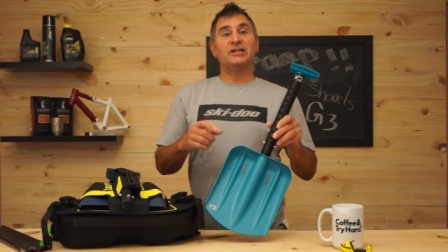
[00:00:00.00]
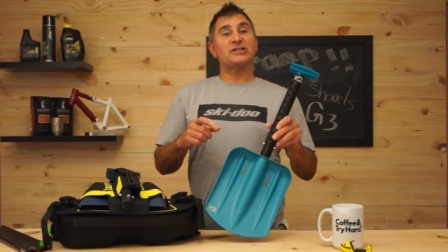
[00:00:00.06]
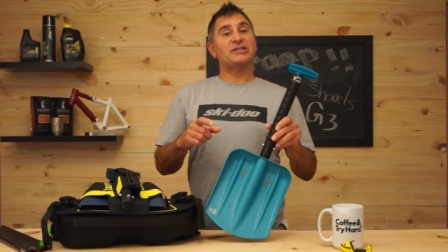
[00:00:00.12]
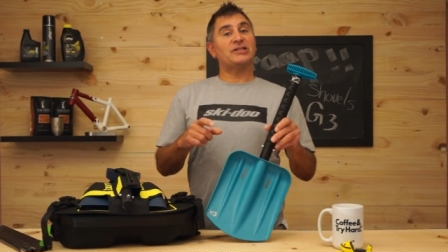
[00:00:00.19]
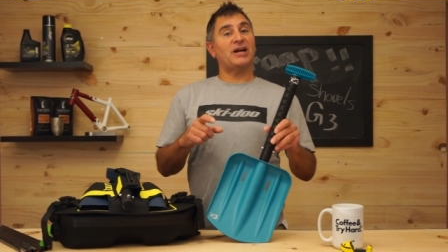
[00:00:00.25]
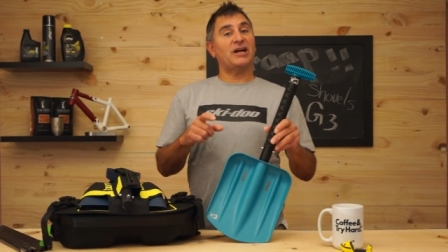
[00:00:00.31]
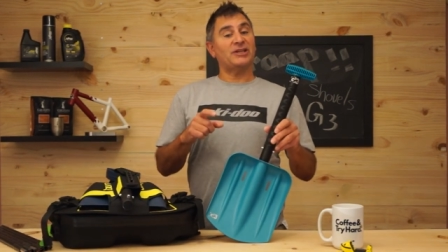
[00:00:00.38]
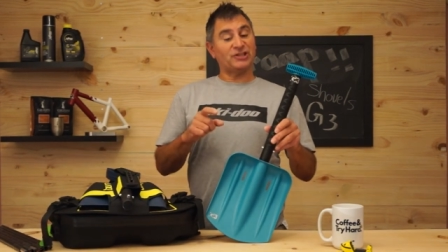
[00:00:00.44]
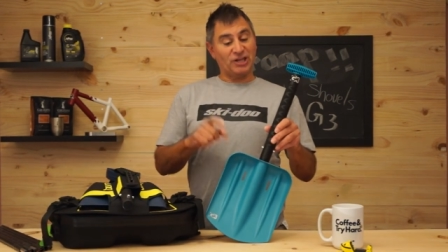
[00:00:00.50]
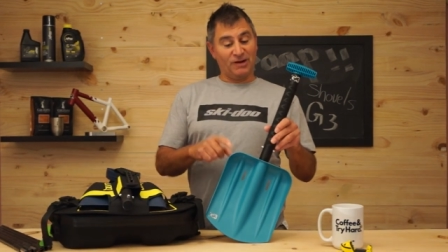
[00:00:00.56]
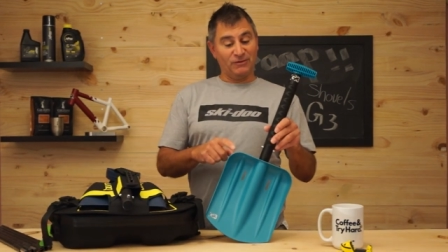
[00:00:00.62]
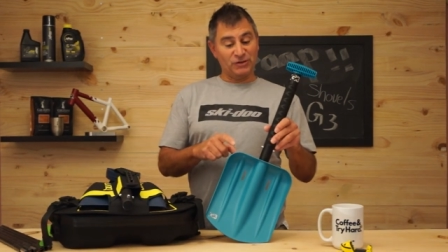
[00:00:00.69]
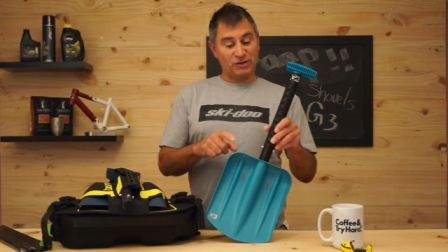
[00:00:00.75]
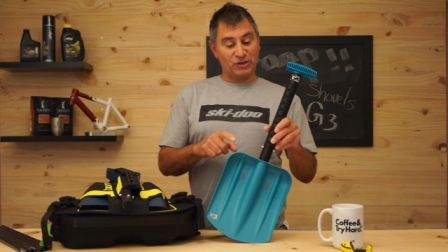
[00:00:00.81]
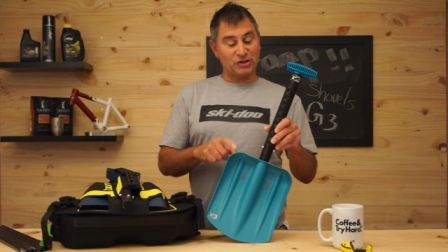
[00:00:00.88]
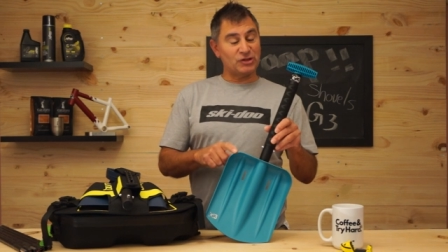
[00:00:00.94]
So
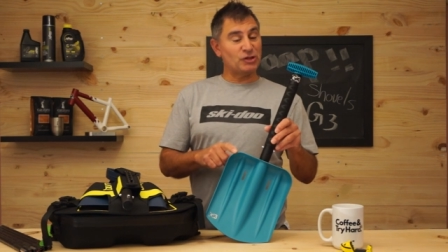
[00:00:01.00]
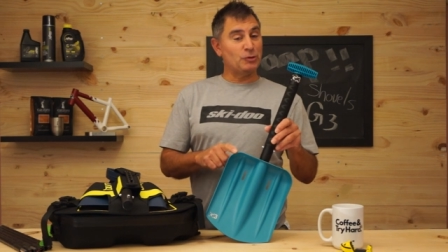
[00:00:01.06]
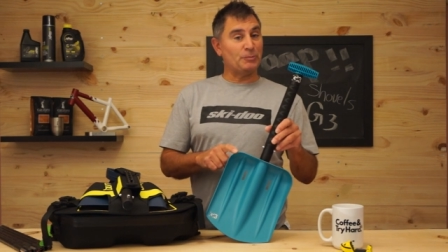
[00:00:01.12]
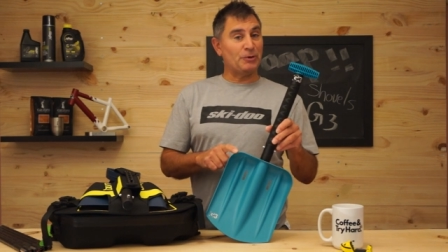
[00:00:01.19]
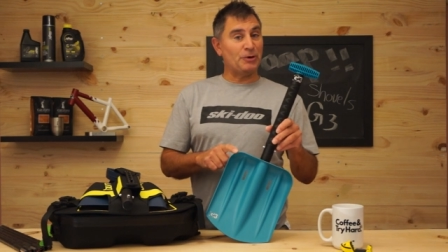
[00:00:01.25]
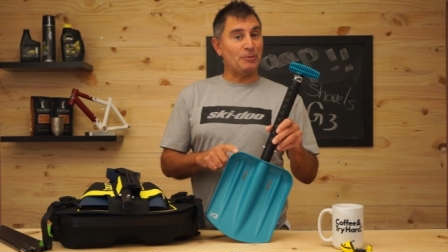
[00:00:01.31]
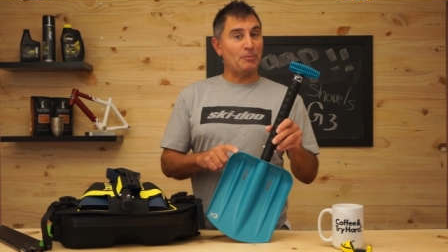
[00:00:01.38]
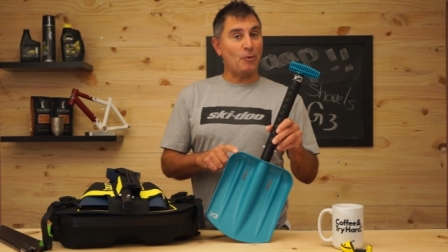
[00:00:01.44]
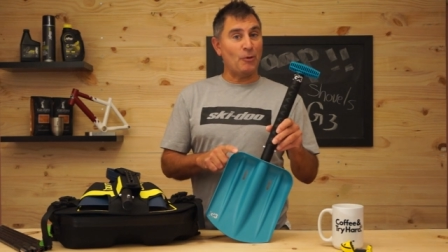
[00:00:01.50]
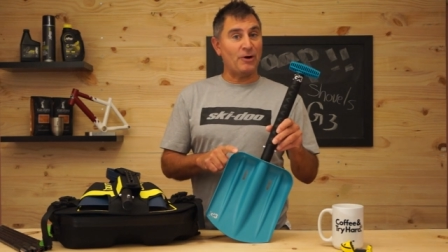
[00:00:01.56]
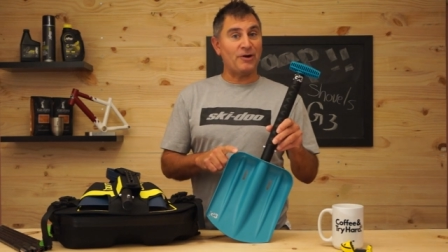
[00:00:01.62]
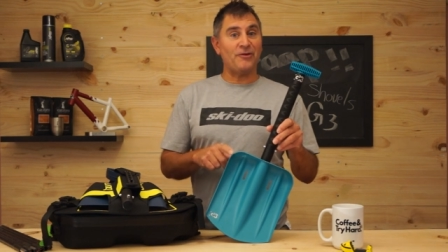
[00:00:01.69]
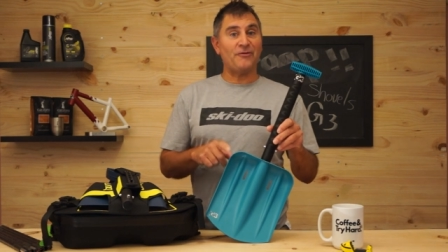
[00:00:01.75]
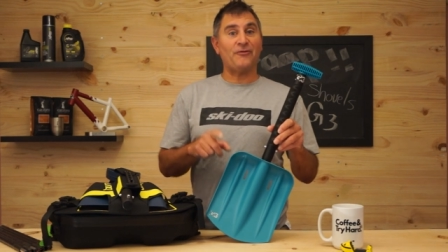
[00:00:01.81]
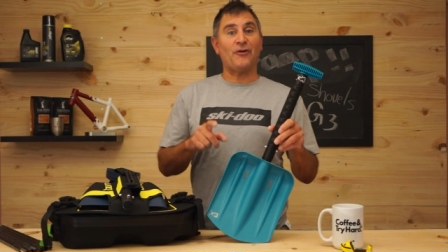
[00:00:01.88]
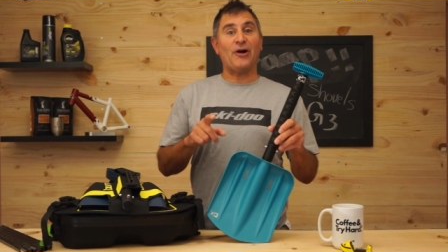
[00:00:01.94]
shovels are super
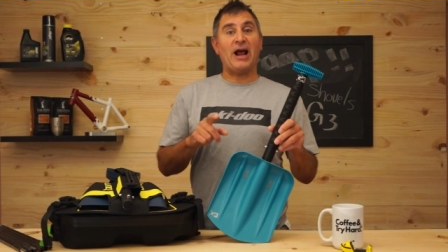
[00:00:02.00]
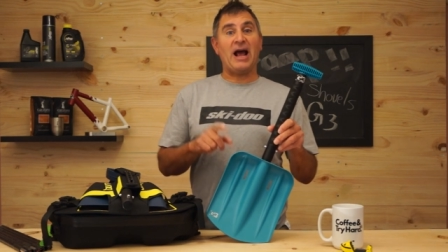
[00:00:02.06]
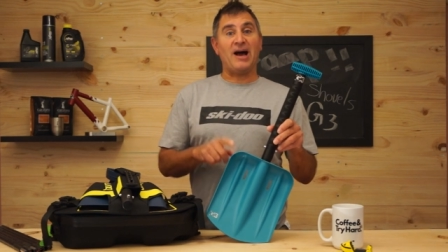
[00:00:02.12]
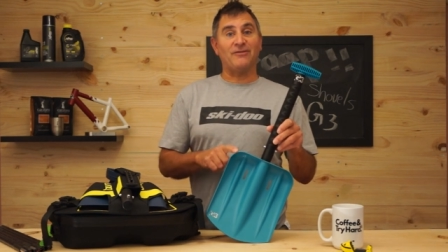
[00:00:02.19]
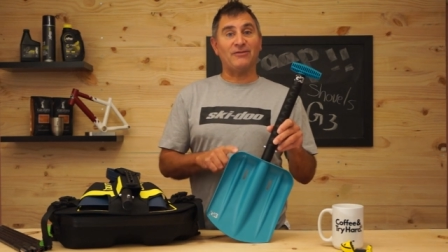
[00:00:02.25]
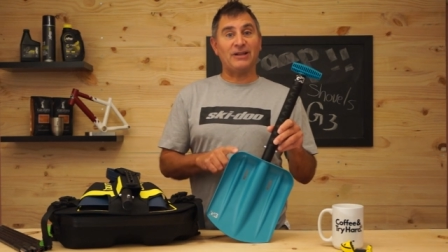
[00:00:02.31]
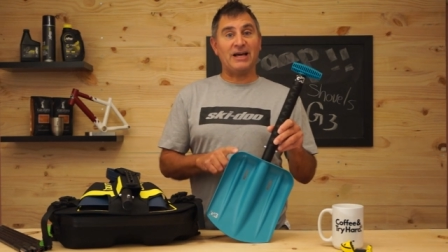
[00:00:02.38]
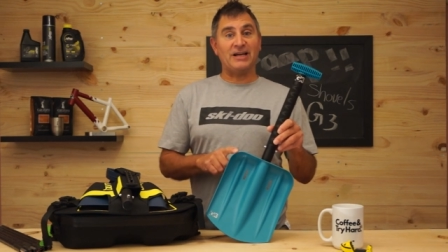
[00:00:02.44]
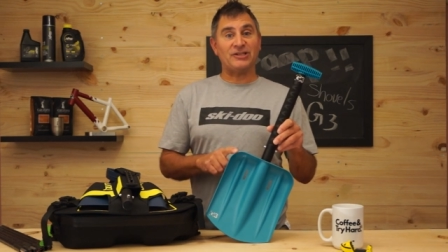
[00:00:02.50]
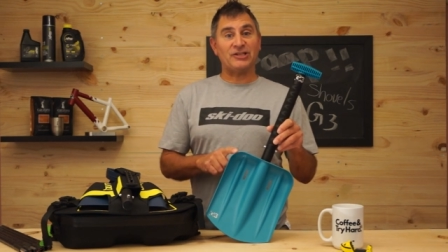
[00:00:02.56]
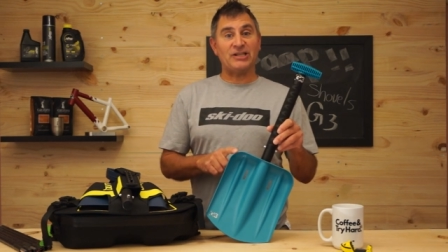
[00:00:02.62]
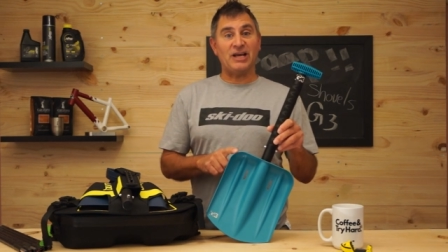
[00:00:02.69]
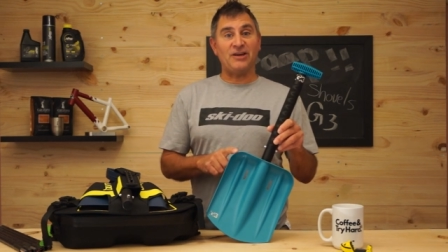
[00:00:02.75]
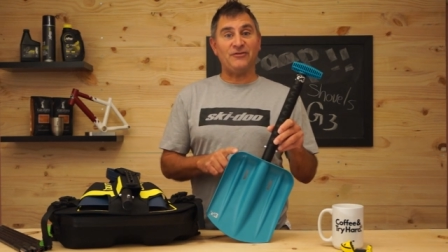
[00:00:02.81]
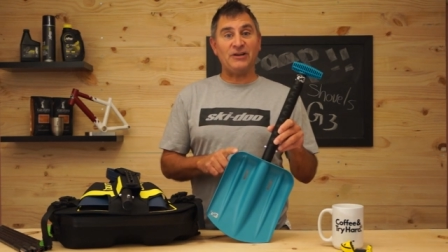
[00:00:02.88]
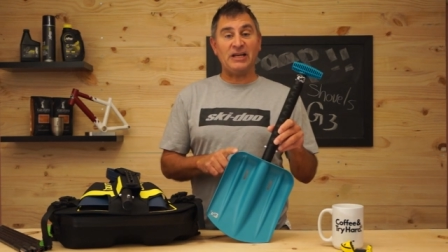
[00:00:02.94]
important for avalanche
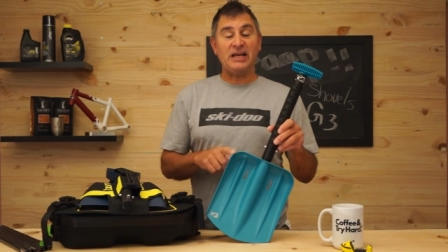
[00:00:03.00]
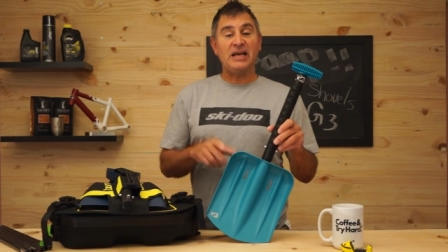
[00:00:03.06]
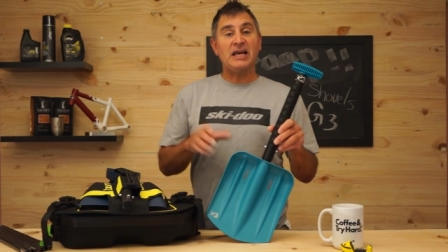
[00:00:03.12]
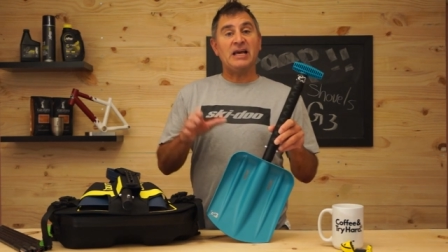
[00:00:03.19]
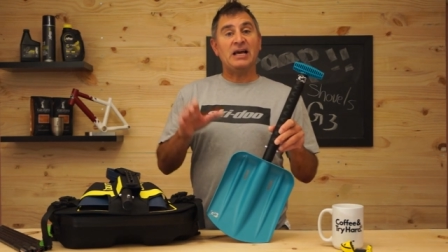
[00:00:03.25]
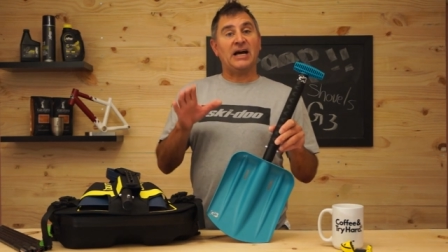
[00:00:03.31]
safety.